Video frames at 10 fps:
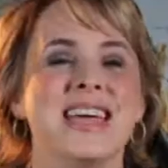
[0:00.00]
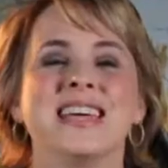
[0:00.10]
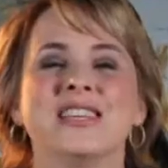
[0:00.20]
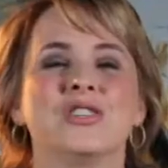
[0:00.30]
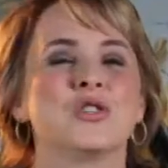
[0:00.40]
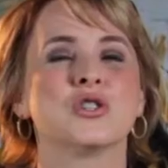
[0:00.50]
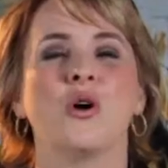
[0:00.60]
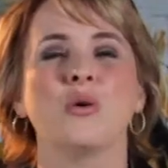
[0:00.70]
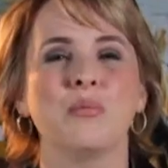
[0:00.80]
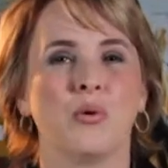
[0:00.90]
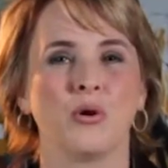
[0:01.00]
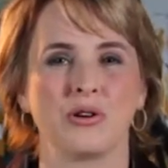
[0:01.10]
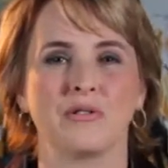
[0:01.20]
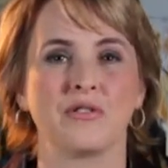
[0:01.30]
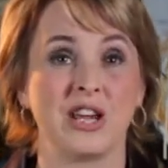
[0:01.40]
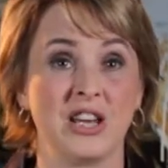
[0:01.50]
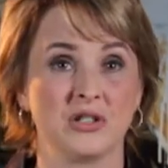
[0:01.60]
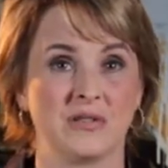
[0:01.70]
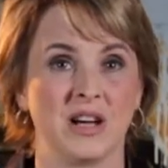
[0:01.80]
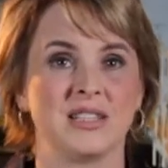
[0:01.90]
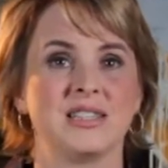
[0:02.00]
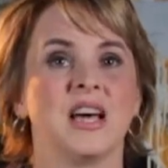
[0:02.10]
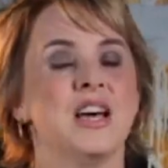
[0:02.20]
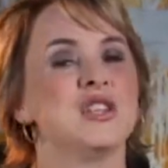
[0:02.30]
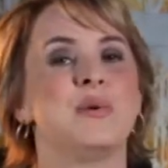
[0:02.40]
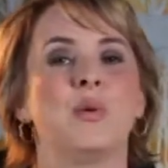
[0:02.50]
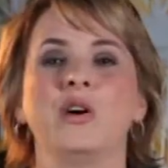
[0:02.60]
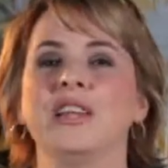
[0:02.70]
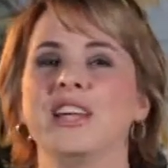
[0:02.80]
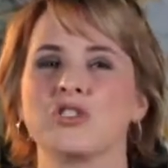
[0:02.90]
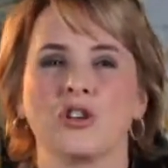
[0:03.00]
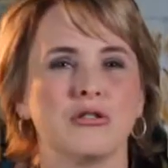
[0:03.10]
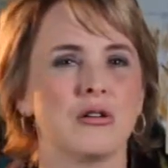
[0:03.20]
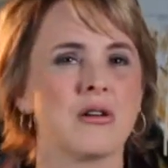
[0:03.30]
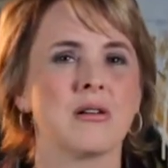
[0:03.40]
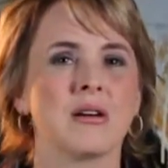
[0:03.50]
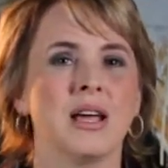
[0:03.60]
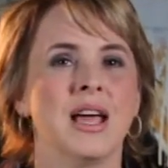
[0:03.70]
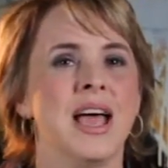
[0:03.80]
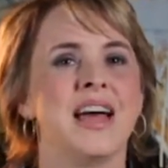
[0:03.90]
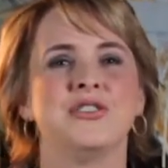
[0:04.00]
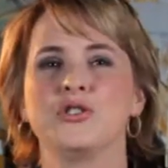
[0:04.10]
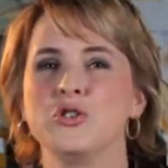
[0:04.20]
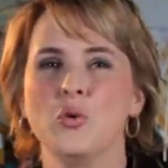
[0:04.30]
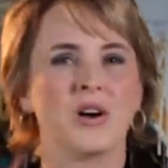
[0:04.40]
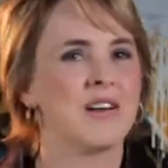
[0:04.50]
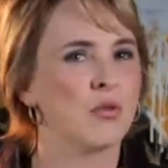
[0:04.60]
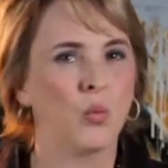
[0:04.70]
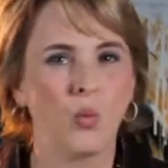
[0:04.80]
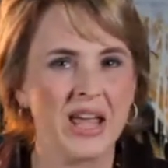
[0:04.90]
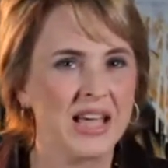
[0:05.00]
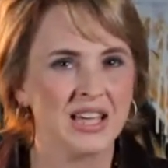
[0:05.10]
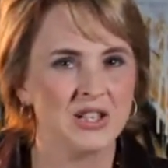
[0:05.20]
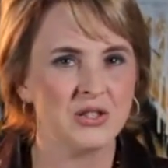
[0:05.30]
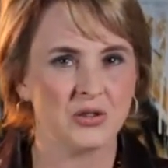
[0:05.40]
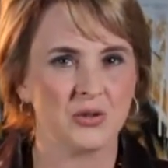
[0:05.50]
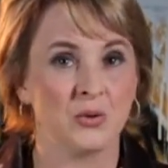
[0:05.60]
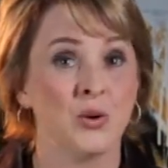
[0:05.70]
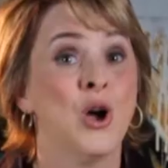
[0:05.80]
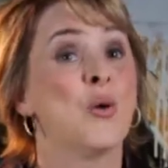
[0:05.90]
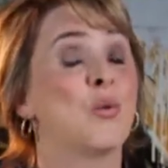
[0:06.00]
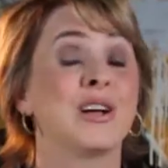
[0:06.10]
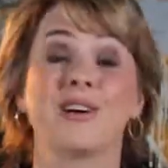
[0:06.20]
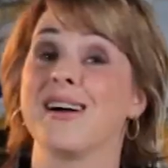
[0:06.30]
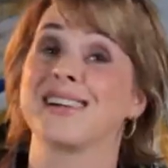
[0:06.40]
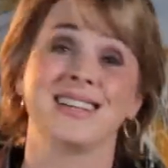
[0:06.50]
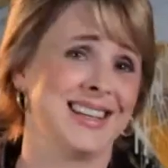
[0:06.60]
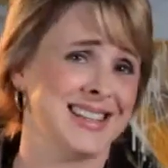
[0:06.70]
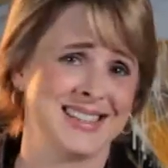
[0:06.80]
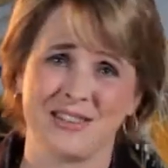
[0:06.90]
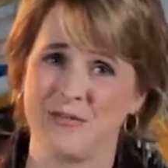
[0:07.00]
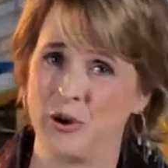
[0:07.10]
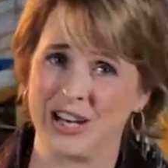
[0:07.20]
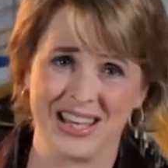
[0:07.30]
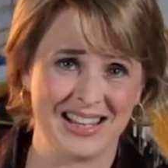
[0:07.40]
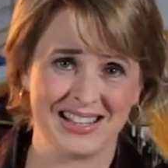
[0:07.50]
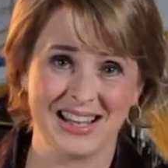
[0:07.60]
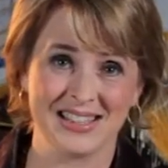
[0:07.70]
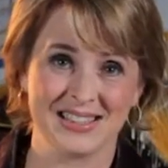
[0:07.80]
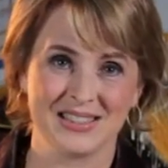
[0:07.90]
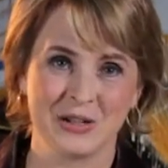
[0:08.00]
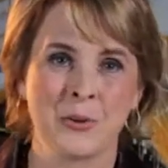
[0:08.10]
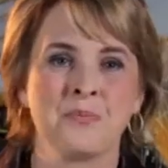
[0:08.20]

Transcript: It is so important for each of us to be willing to learn and to do whatever we can do, regardless of what he does.